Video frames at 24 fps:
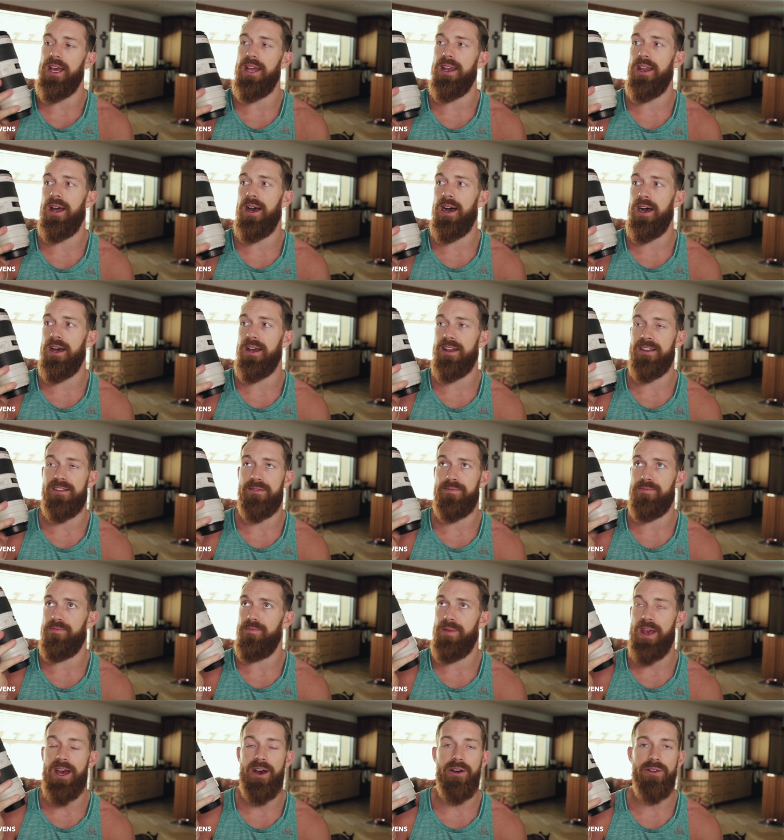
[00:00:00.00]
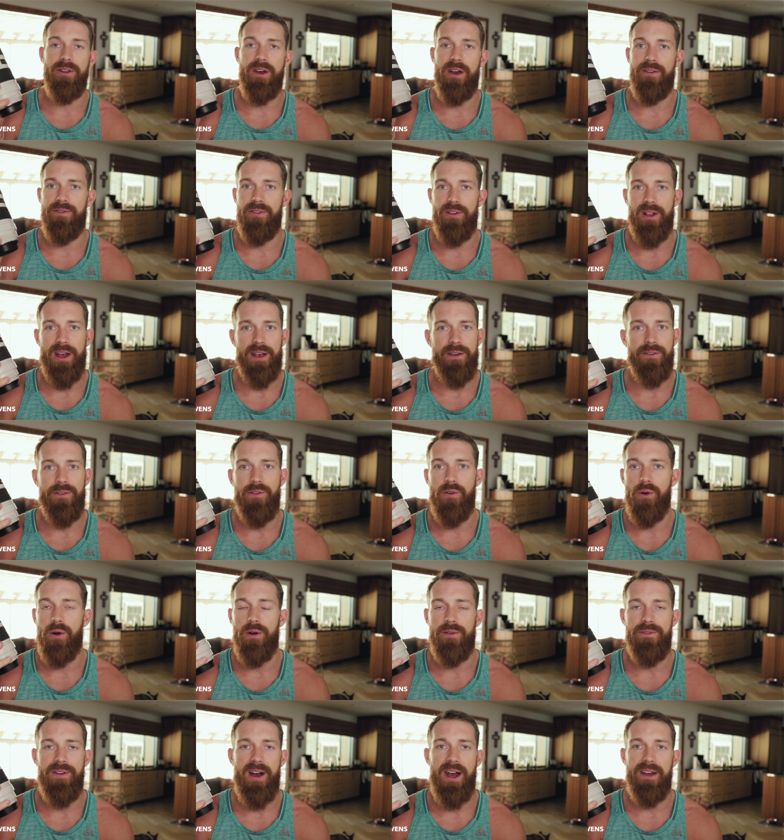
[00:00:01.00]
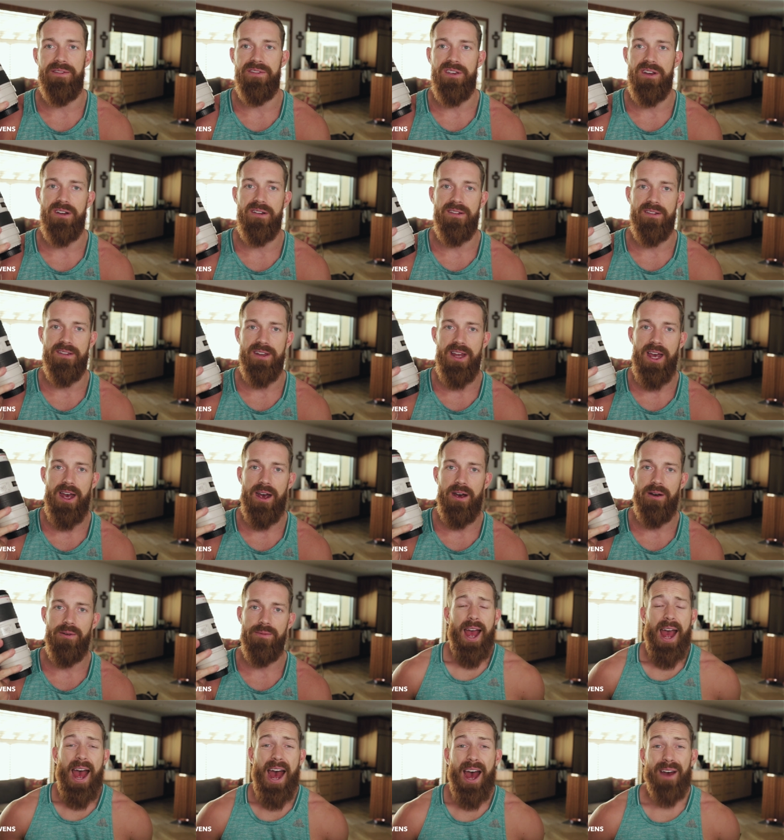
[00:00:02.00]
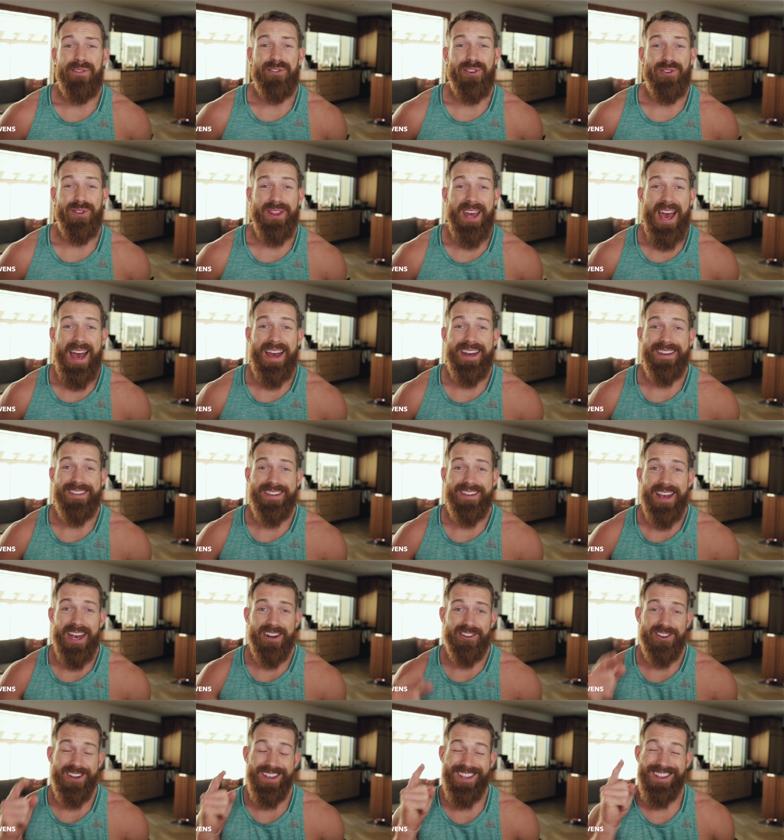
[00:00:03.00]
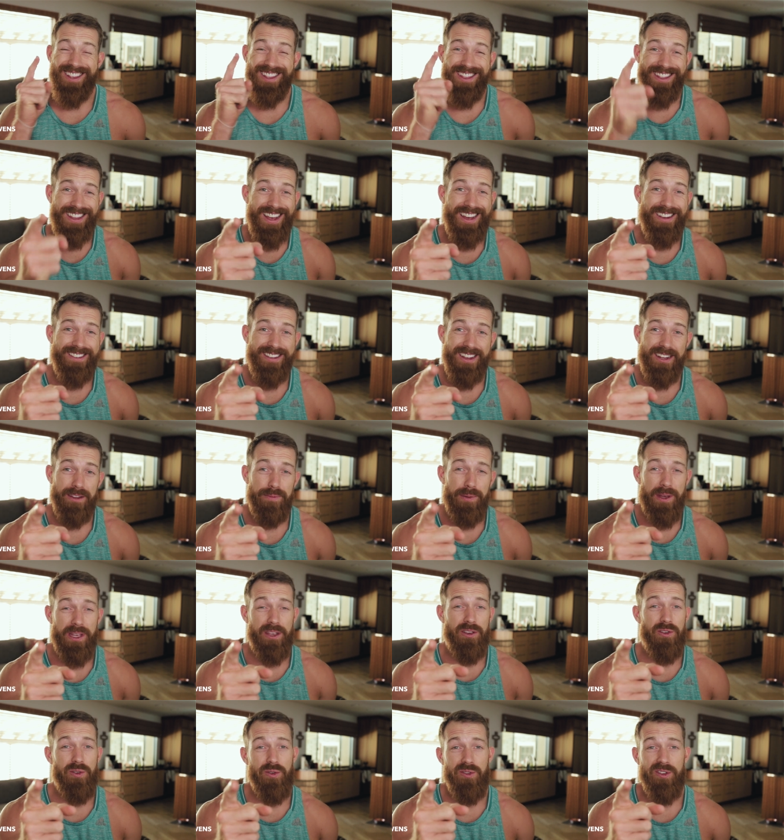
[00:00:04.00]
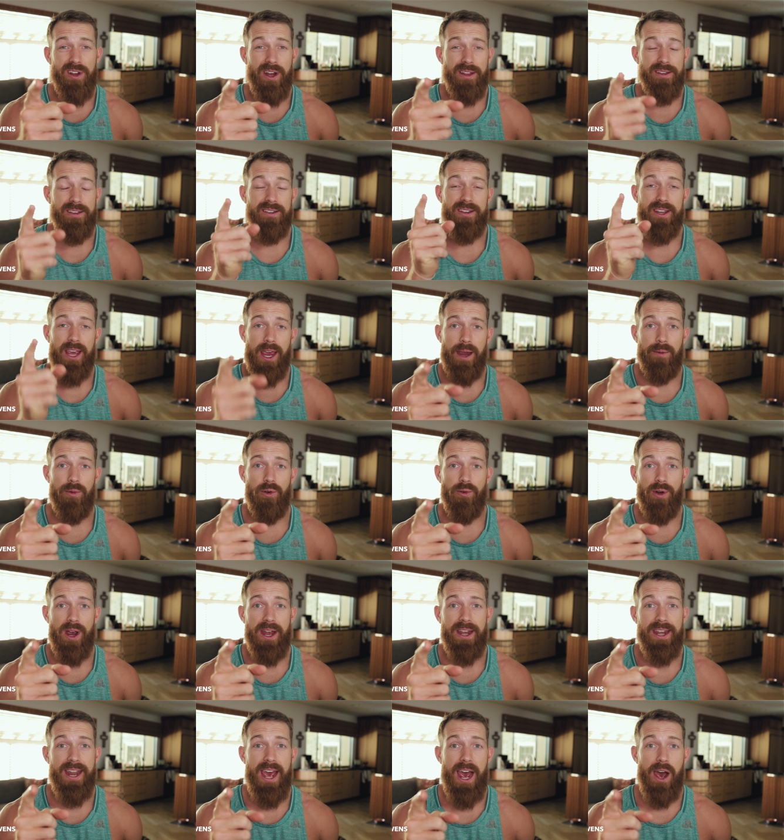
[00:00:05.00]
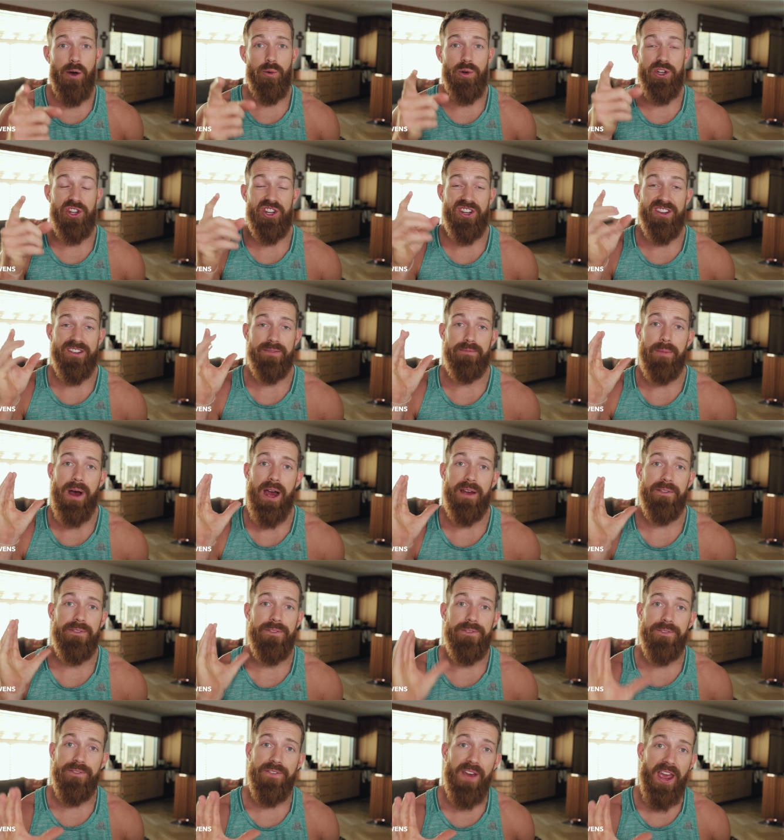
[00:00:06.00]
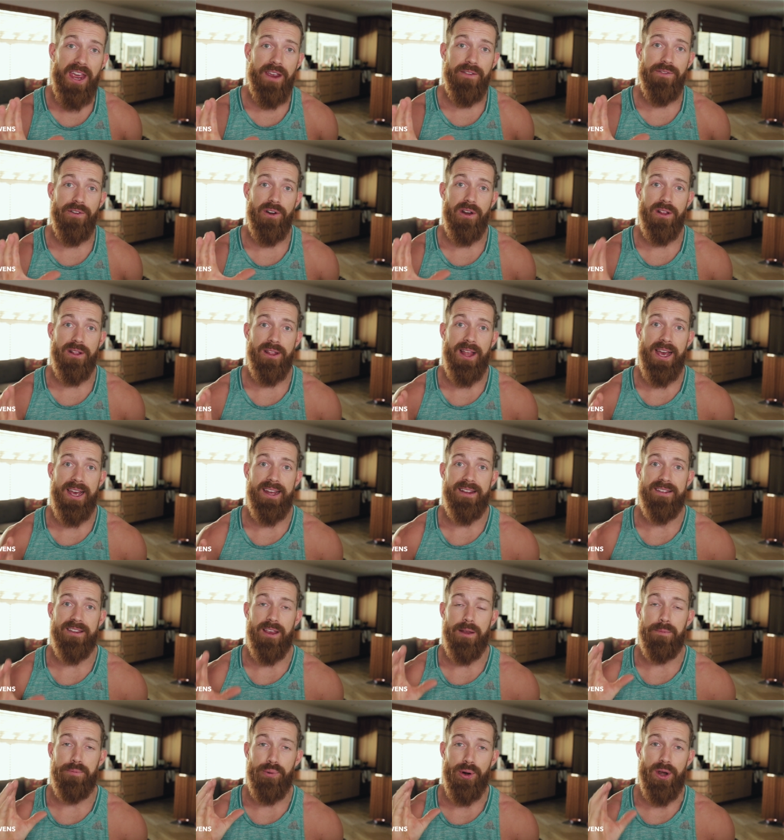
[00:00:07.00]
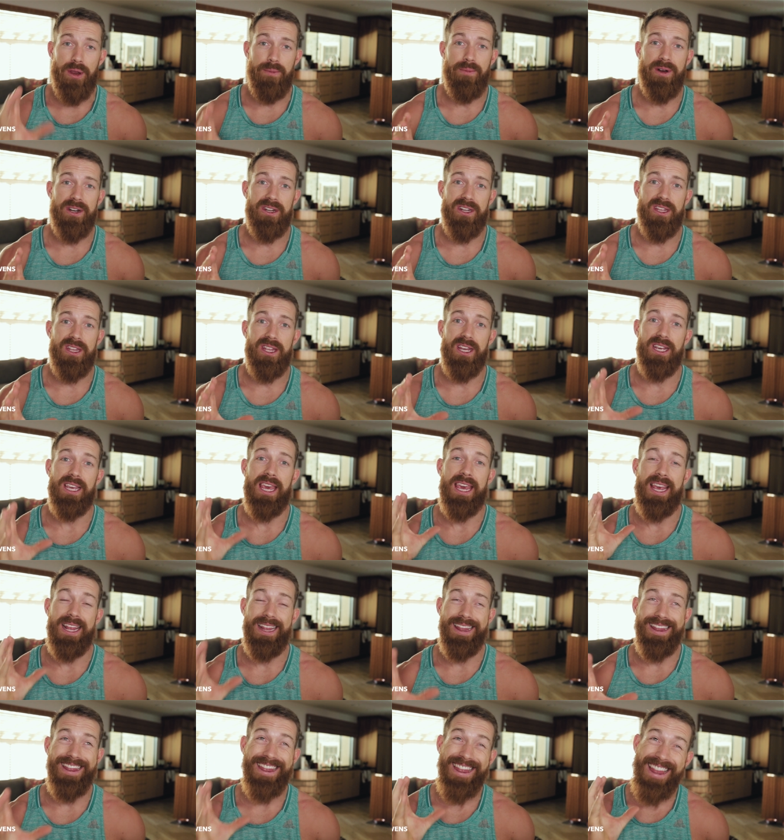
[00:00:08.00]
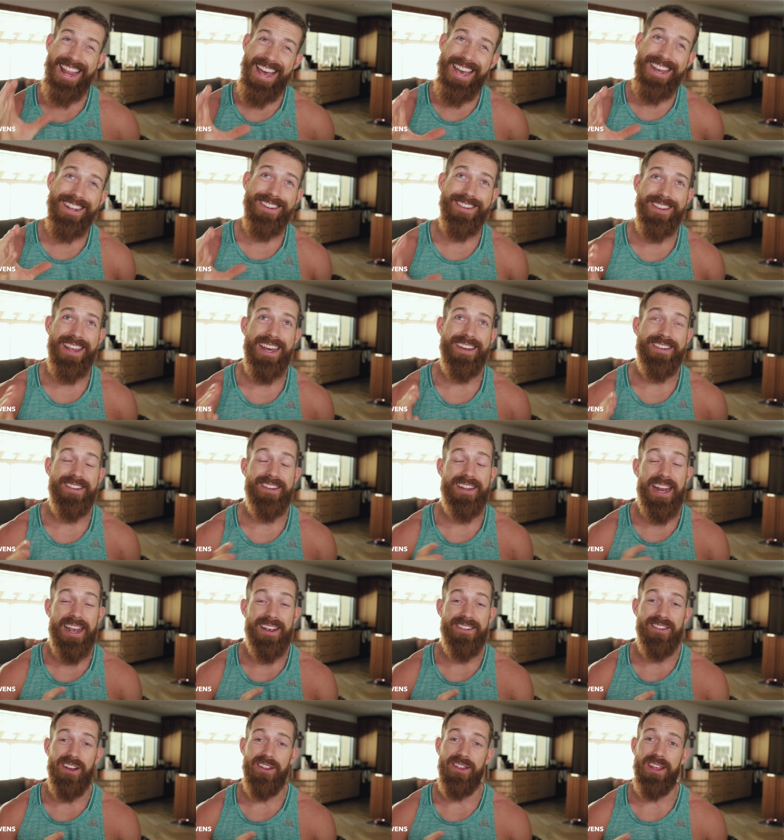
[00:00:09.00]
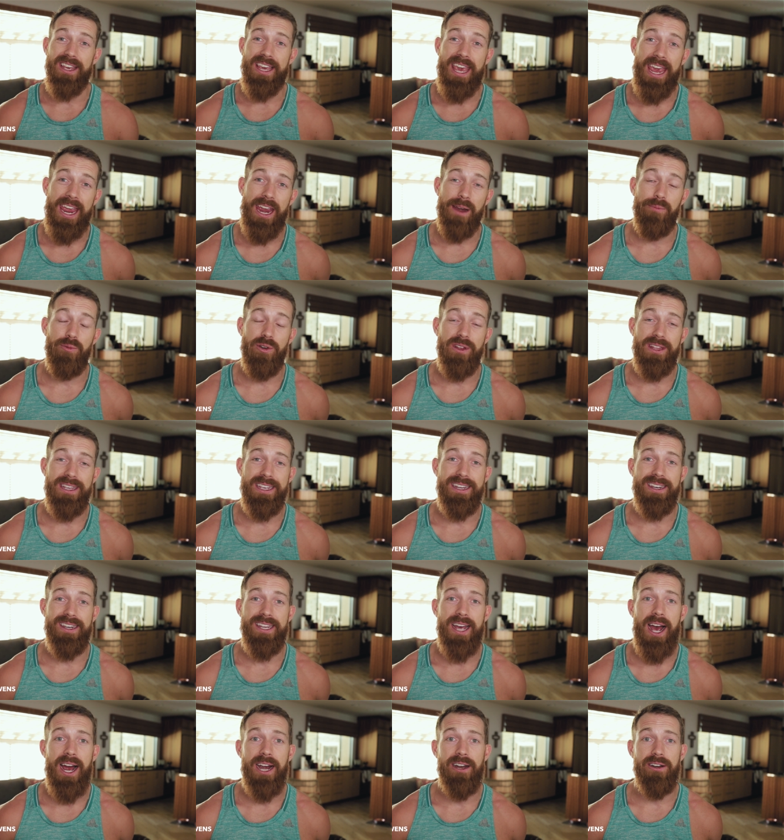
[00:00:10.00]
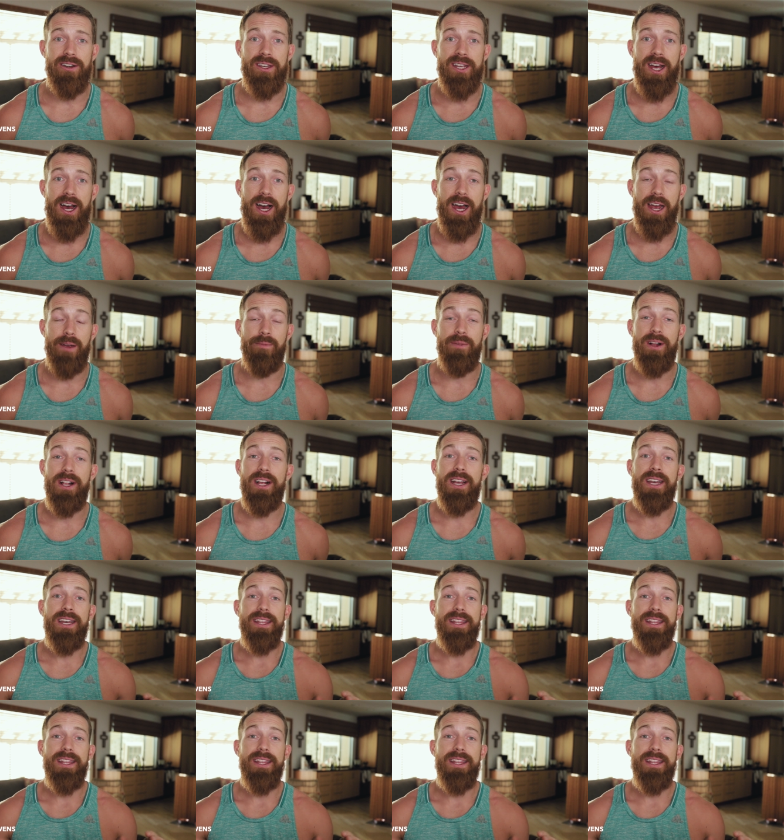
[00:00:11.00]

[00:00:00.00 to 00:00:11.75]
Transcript: and uh, it's held up for like four or five years now. After that is actually the lens that's being used on this camera right now, which is my favorite lens and pretty much the lens that stays on the camera the entire time.